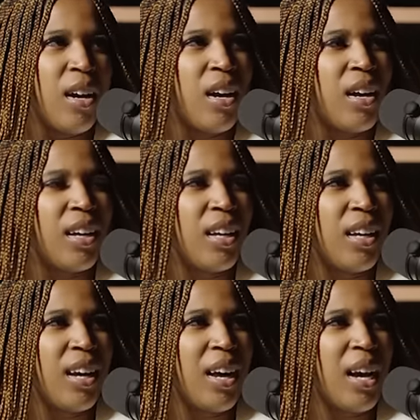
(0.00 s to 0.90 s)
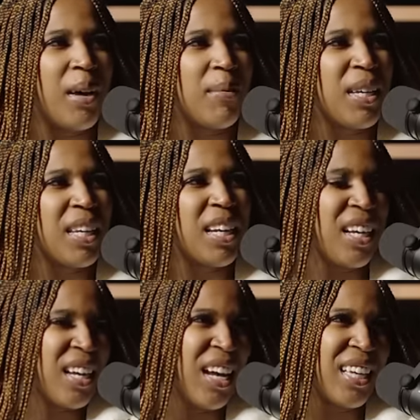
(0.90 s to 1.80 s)
Uh, I mean,
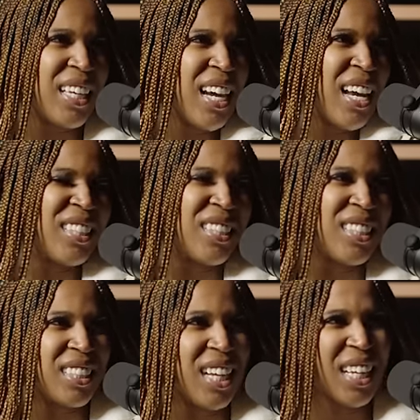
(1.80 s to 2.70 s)
I get, uh, I